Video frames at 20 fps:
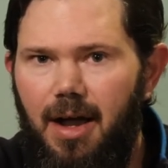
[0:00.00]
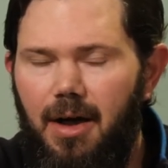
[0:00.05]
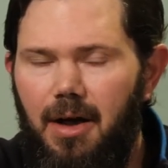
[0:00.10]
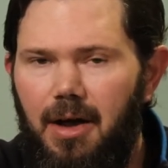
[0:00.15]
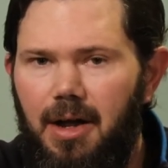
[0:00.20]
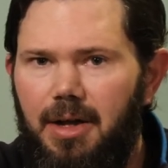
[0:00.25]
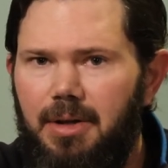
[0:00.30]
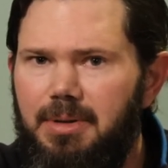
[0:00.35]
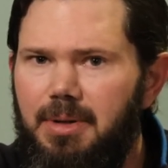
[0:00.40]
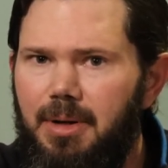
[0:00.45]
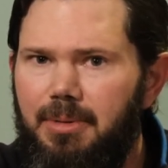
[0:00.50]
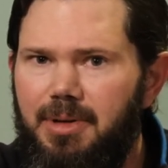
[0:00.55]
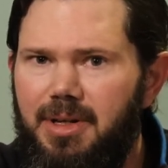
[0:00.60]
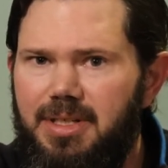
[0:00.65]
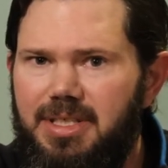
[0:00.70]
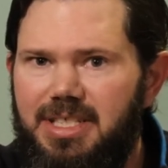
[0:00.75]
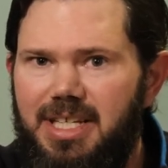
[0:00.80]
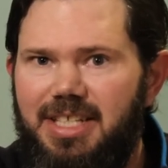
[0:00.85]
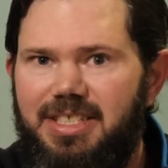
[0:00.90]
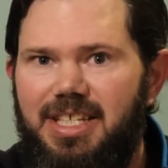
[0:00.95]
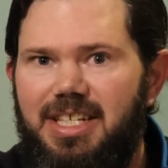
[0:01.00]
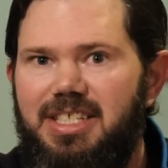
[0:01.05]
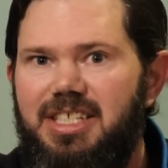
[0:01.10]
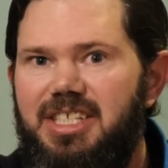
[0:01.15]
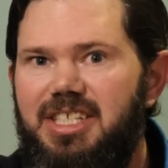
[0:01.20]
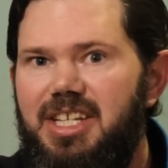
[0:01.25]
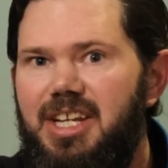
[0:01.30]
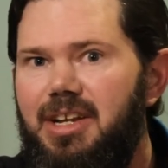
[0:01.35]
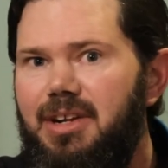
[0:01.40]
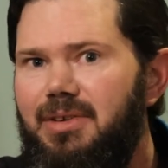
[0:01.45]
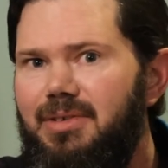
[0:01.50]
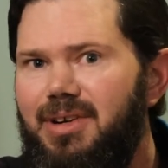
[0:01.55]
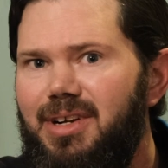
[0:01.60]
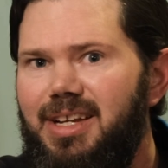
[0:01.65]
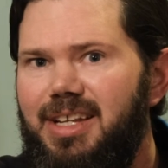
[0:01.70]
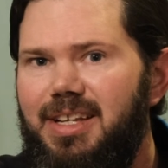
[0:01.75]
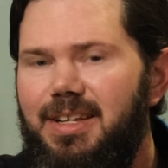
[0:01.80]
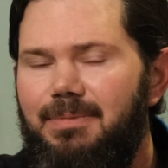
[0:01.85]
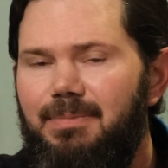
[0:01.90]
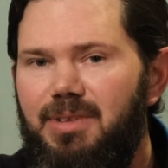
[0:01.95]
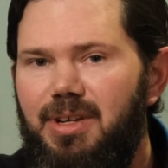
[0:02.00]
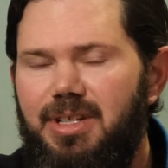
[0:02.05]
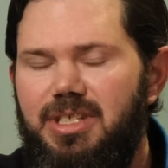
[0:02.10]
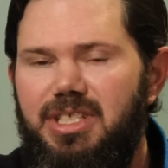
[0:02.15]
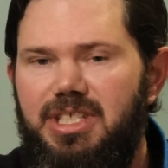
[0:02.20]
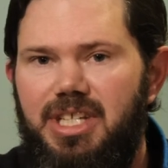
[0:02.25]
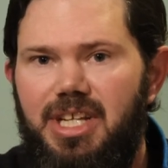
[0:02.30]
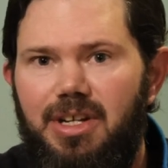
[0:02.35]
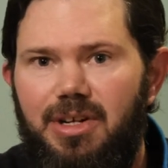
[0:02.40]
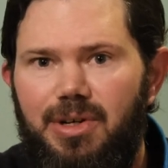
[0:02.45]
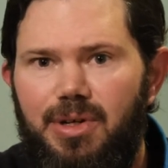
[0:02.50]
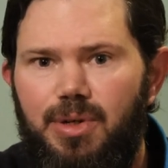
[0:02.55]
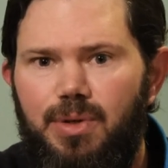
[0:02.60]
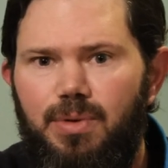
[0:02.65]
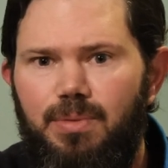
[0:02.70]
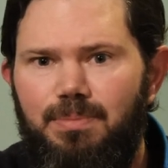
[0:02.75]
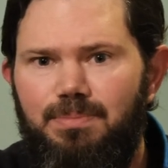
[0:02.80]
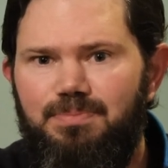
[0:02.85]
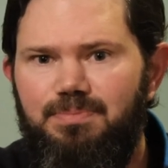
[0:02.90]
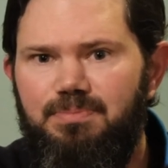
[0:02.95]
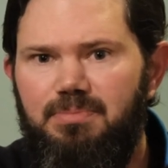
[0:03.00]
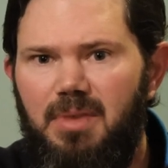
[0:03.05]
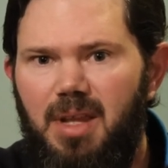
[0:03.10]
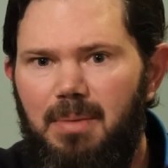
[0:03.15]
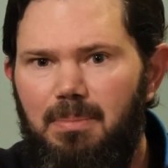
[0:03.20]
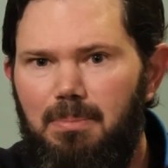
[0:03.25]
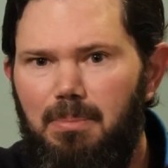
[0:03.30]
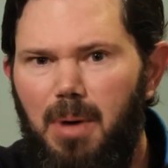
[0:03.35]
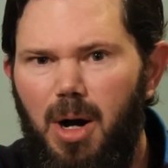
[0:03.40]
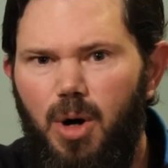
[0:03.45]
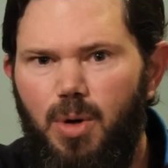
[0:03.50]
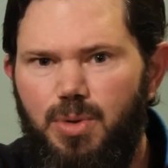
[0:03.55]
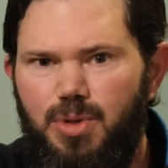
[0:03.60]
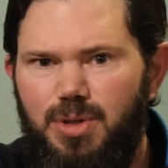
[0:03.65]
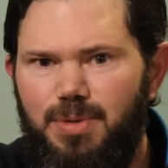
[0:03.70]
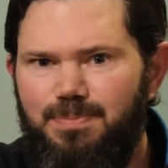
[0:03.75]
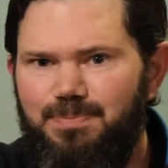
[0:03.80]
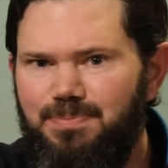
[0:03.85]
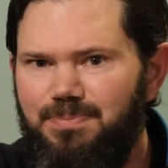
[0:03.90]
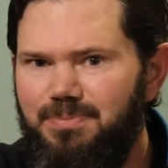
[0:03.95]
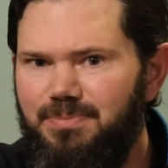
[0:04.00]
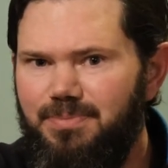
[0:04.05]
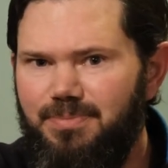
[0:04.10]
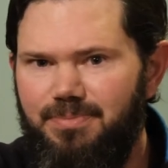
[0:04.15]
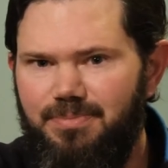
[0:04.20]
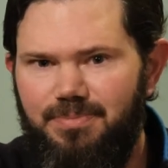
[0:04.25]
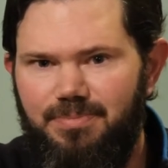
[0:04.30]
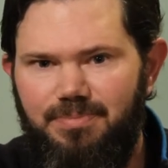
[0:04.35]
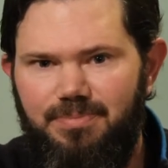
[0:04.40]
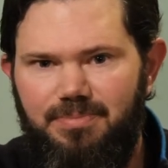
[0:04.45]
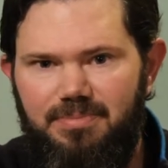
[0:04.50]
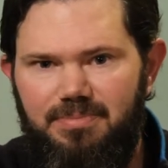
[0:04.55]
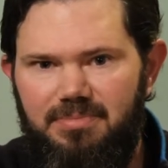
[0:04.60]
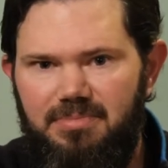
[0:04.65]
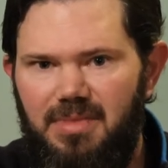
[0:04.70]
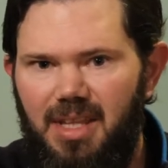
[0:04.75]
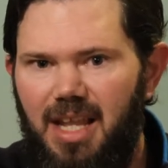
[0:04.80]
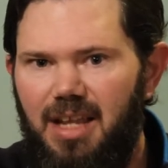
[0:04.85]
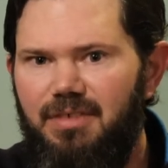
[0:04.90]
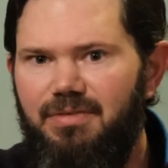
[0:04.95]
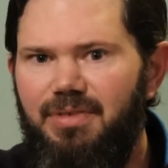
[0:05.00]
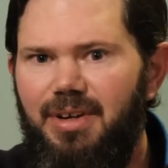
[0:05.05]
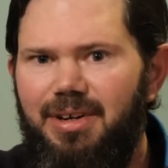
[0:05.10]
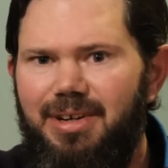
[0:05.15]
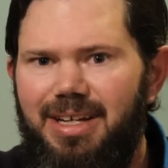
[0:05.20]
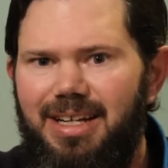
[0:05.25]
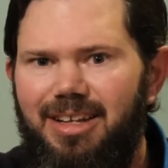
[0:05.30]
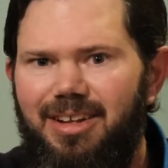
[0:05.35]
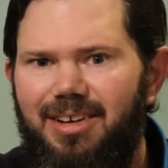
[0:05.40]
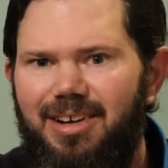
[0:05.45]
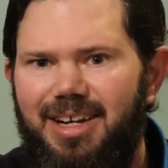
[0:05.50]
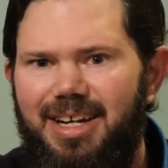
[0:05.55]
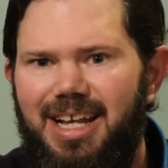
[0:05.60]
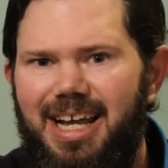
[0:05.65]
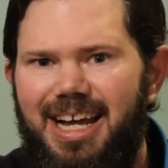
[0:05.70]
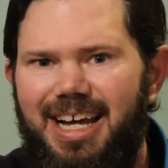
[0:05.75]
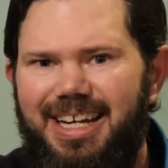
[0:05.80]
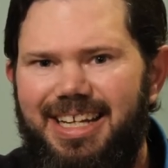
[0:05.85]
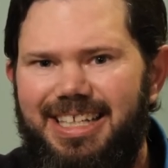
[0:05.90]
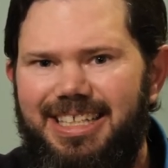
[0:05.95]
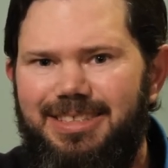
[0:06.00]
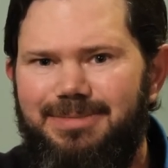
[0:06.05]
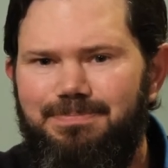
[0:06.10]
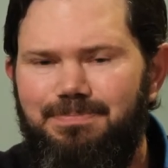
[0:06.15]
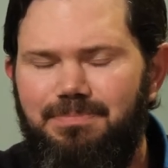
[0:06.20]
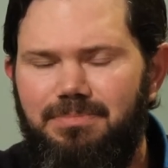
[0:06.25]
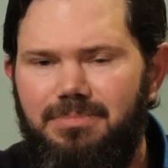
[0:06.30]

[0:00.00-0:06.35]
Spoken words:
I'm going to say it's a cereal, malt, very light honey,